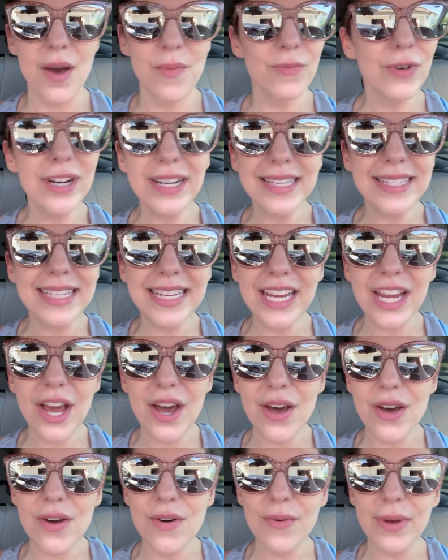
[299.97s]
where does he
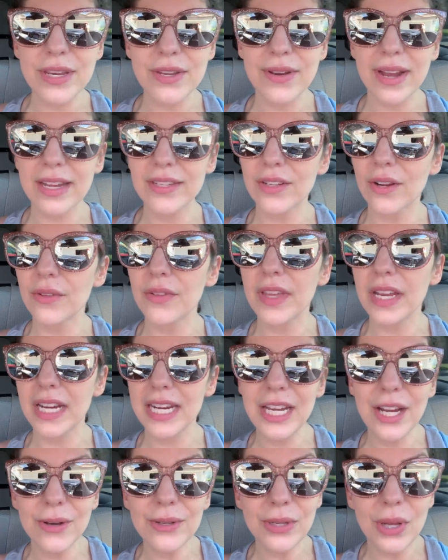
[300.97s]
go when you guys aren't there?
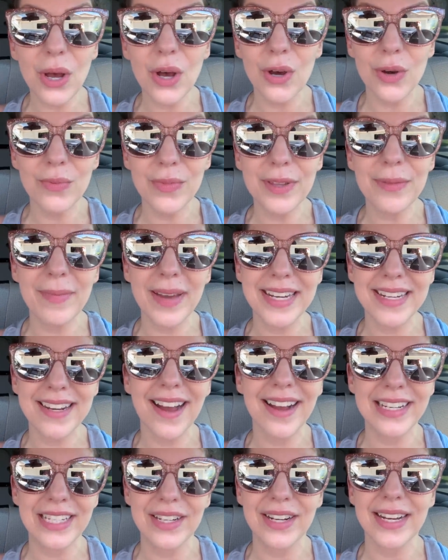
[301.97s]
He goes home with my
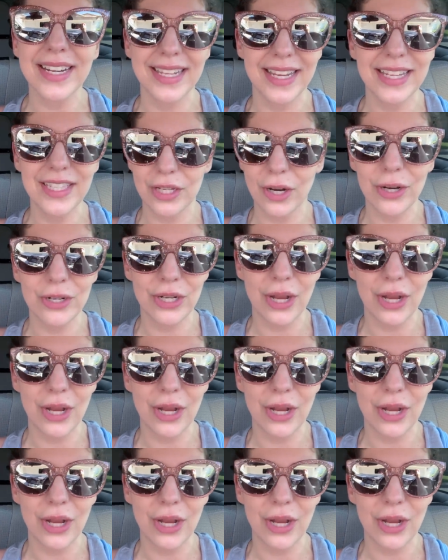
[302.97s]
doctor. It's her